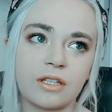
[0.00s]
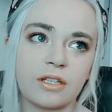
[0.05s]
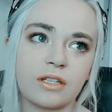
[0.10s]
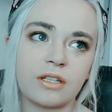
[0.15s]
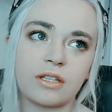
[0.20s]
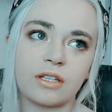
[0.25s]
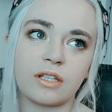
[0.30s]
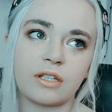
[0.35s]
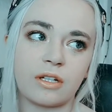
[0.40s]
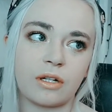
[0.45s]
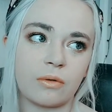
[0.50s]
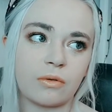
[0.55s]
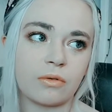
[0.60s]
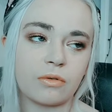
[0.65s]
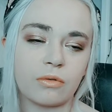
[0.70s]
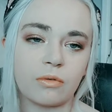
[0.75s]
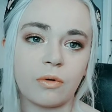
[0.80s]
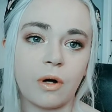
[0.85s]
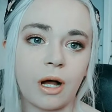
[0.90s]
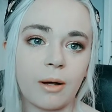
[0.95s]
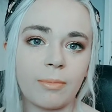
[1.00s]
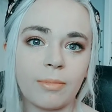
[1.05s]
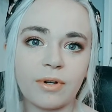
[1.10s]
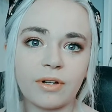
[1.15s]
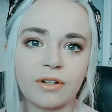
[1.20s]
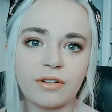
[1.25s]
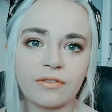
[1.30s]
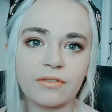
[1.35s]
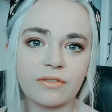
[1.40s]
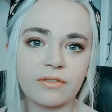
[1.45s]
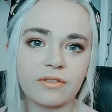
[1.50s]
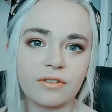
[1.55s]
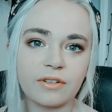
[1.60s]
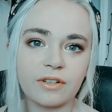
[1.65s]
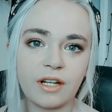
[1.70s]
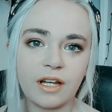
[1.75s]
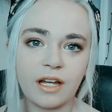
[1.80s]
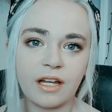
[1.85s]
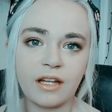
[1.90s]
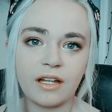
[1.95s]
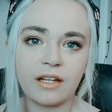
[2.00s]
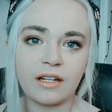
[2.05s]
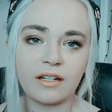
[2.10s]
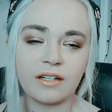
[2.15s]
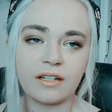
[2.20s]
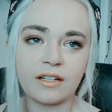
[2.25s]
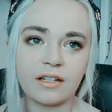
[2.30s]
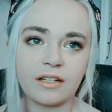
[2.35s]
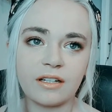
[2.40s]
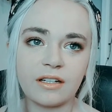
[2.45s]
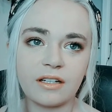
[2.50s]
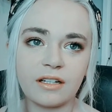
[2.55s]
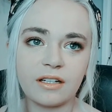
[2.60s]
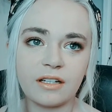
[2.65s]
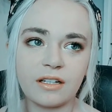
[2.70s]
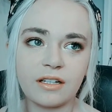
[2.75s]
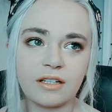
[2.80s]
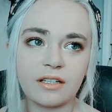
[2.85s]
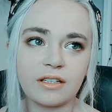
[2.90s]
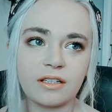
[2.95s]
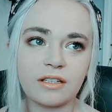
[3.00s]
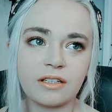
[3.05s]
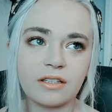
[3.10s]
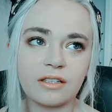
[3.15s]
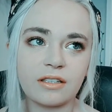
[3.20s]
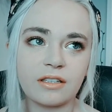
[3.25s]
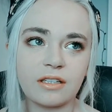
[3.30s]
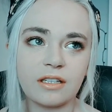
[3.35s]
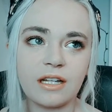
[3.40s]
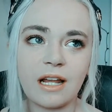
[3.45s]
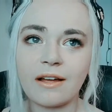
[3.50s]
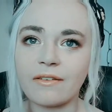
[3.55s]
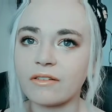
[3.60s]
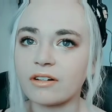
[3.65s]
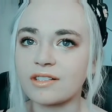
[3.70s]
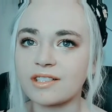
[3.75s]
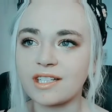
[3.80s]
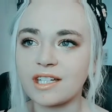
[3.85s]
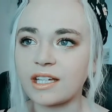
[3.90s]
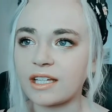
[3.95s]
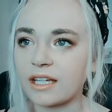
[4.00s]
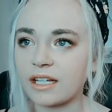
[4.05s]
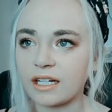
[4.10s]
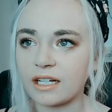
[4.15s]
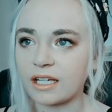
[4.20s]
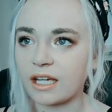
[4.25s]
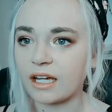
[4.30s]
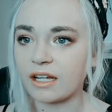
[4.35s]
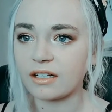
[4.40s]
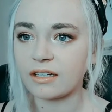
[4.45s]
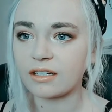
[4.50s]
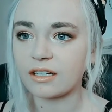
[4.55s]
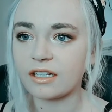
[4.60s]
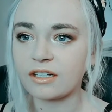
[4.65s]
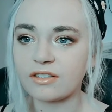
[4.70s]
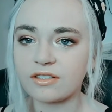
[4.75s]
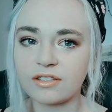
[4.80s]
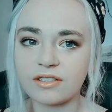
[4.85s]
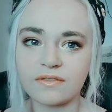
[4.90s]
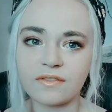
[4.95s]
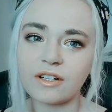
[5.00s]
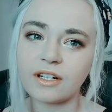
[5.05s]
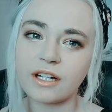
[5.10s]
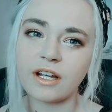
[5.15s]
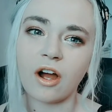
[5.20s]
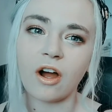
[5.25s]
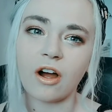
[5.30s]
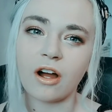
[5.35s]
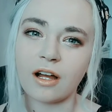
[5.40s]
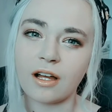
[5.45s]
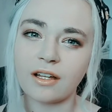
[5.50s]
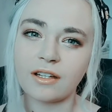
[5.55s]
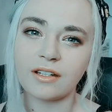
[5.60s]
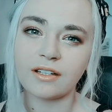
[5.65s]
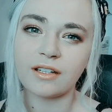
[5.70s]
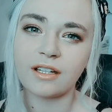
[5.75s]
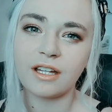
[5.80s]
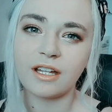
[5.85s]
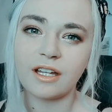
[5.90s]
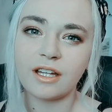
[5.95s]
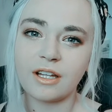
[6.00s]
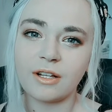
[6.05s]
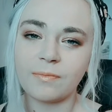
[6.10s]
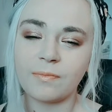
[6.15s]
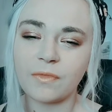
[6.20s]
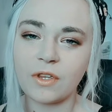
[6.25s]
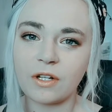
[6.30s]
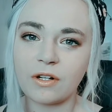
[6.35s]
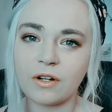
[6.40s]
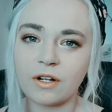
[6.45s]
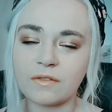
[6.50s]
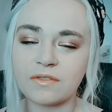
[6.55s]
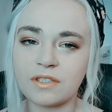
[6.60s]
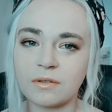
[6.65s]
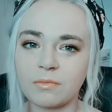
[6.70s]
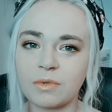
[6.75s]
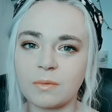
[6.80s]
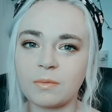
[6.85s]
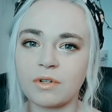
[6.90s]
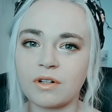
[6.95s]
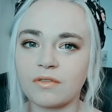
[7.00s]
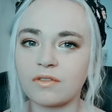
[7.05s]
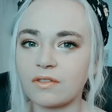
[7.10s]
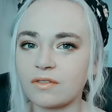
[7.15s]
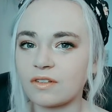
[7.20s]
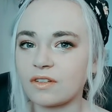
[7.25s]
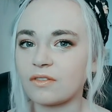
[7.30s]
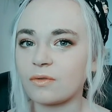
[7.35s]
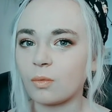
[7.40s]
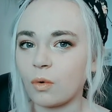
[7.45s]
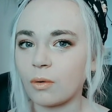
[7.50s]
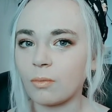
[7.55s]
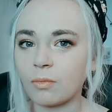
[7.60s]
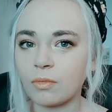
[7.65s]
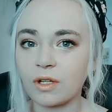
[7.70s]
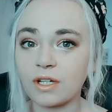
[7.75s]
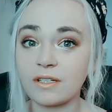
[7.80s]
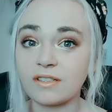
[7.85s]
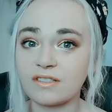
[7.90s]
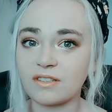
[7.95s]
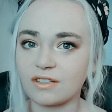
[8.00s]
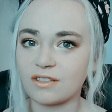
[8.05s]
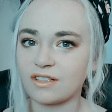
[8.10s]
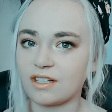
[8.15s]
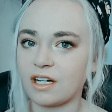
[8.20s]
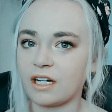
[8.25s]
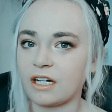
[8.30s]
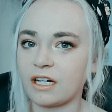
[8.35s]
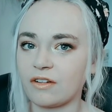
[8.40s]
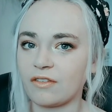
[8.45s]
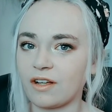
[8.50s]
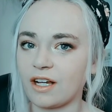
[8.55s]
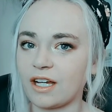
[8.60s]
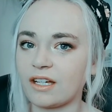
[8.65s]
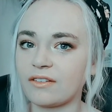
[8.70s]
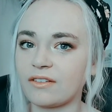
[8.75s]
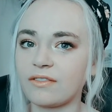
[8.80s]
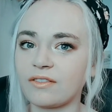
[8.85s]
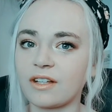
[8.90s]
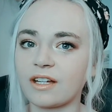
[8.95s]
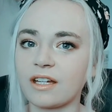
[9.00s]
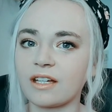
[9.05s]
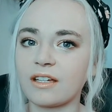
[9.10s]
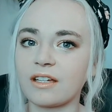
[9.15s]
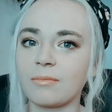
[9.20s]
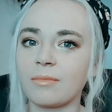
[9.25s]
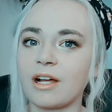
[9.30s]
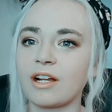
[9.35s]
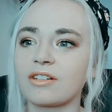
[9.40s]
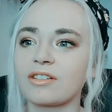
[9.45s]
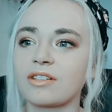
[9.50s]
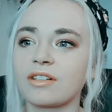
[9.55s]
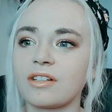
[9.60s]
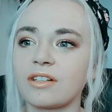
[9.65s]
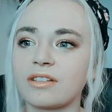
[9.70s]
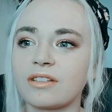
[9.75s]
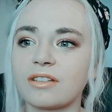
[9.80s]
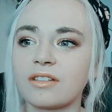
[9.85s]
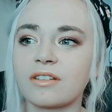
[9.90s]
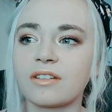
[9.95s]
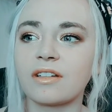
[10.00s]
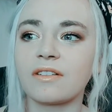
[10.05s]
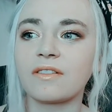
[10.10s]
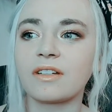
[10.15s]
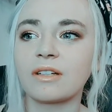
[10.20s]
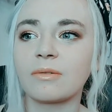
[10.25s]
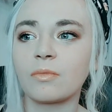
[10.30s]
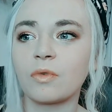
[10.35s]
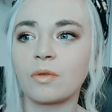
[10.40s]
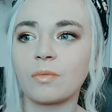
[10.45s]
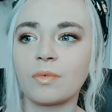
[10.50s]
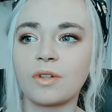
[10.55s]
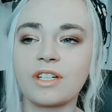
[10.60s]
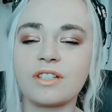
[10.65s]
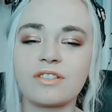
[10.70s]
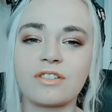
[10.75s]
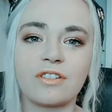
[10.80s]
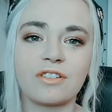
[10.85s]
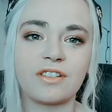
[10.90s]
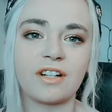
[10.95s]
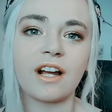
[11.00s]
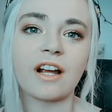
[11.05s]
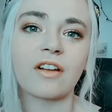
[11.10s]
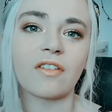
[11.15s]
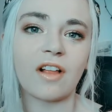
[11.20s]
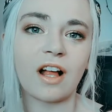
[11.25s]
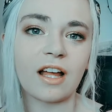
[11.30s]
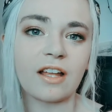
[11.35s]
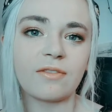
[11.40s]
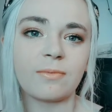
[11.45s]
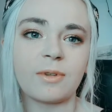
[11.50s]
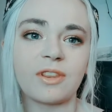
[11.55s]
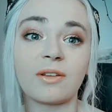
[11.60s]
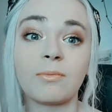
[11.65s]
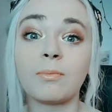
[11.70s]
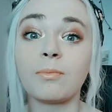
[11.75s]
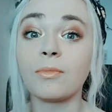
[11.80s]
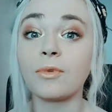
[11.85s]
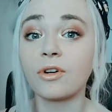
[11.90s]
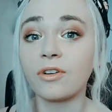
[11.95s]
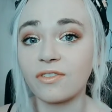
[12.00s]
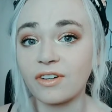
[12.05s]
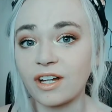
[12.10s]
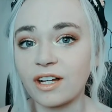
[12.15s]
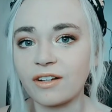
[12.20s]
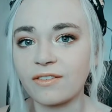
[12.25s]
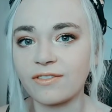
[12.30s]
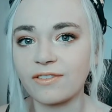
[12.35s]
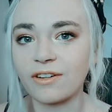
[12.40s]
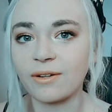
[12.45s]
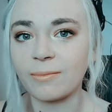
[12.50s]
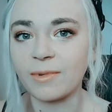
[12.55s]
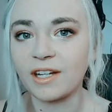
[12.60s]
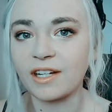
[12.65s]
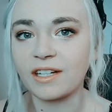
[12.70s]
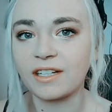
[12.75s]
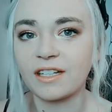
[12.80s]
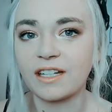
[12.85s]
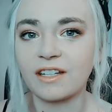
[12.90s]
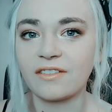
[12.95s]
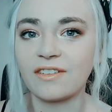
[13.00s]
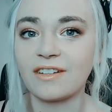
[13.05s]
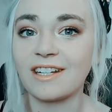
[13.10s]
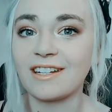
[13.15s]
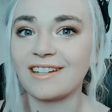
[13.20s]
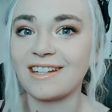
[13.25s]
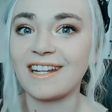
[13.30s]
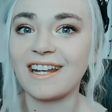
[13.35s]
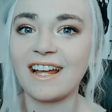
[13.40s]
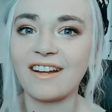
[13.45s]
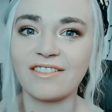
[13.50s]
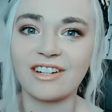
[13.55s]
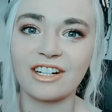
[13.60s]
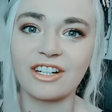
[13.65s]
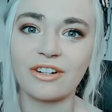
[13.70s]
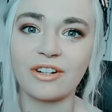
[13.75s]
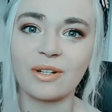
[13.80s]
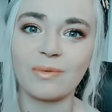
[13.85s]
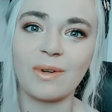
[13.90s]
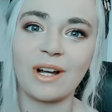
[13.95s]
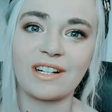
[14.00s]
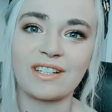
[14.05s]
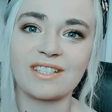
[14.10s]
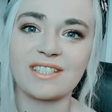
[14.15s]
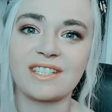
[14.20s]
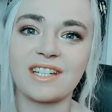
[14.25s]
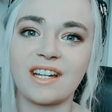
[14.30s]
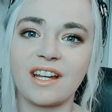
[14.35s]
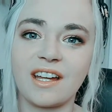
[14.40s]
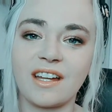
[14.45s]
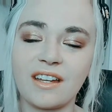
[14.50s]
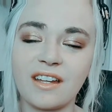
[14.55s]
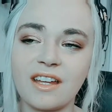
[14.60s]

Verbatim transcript: you know, grew up and never seeing it again. It's just very odd. You know how some people have lived in one place their entire life? Like, imagine living in one place your entire life, but then moving from it and then never going back to see it.